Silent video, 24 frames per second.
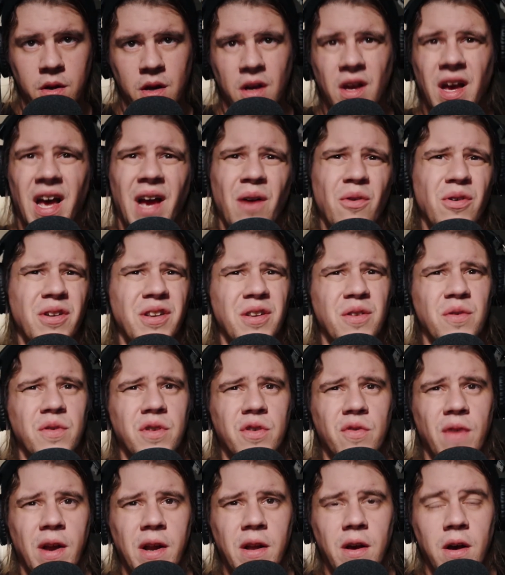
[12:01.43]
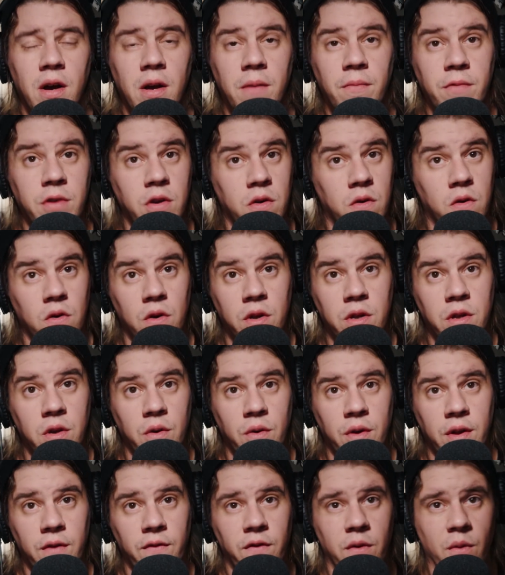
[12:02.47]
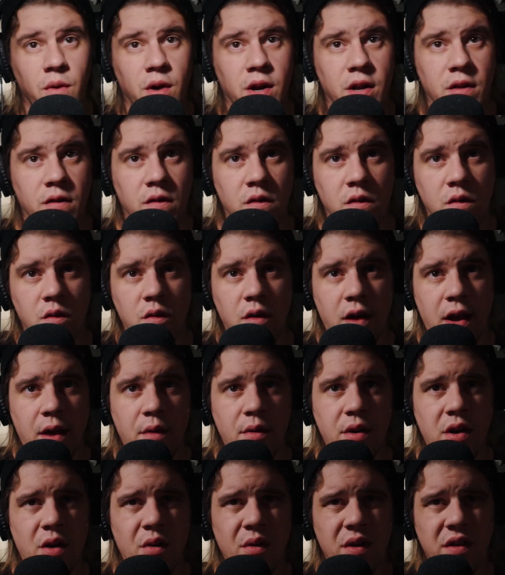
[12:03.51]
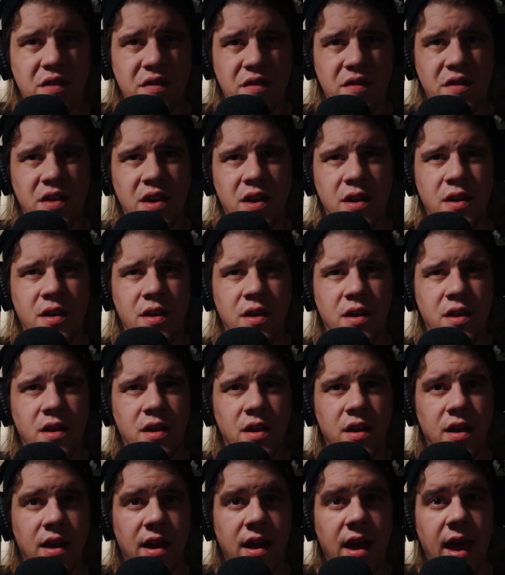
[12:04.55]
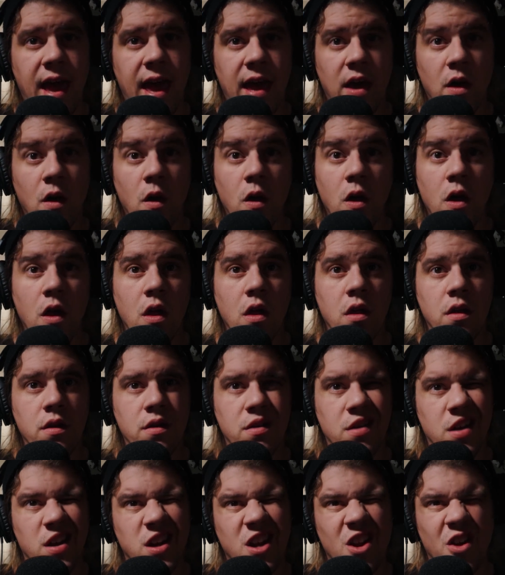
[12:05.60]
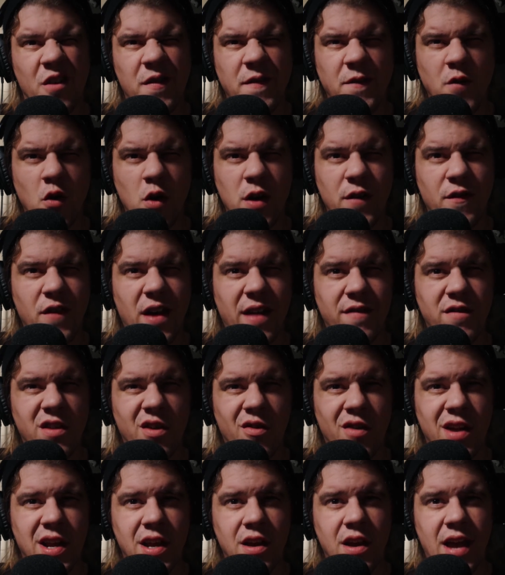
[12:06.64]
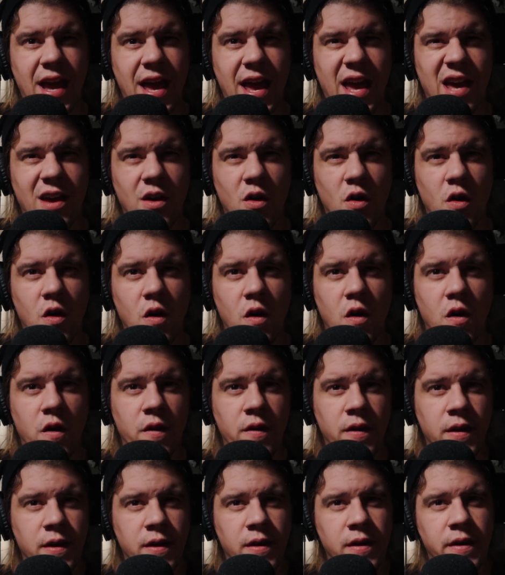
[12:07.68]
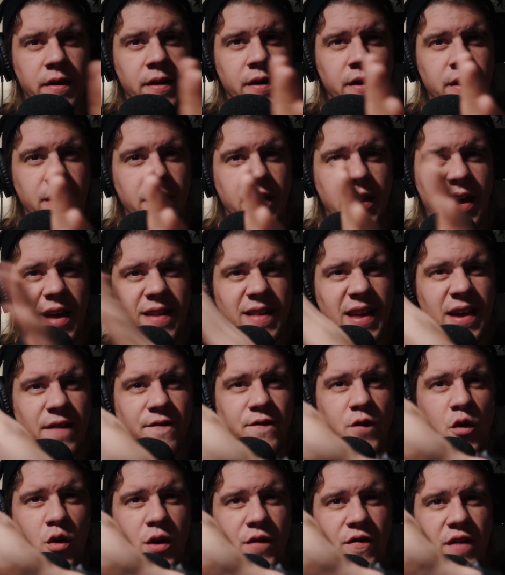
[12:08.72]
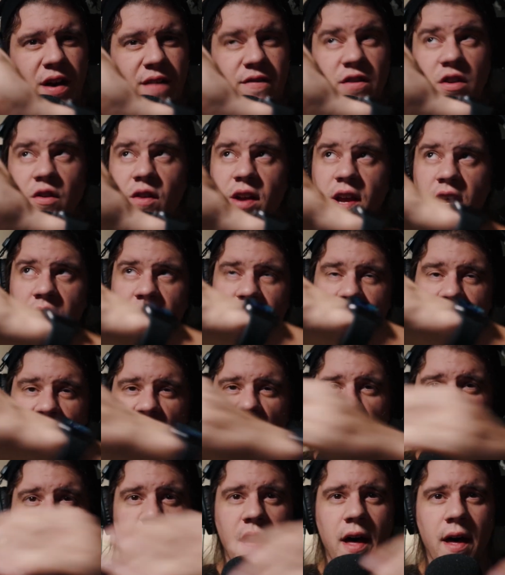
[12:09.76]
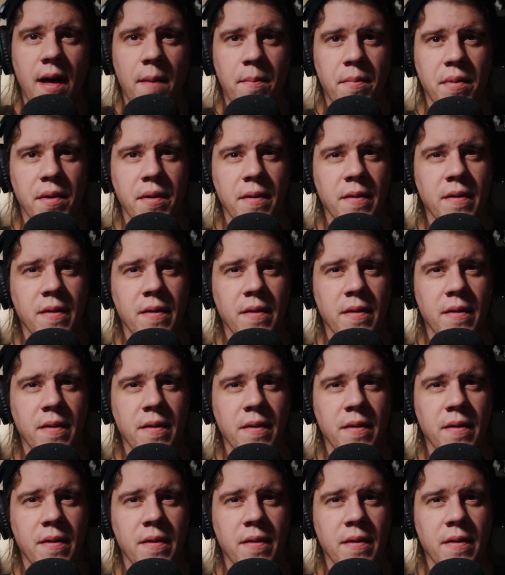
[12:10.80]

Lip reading: I wouldn't do straight on, but you could do it if you wanted to. I would always angle, 45-degree angle and like a 45-degree angle up.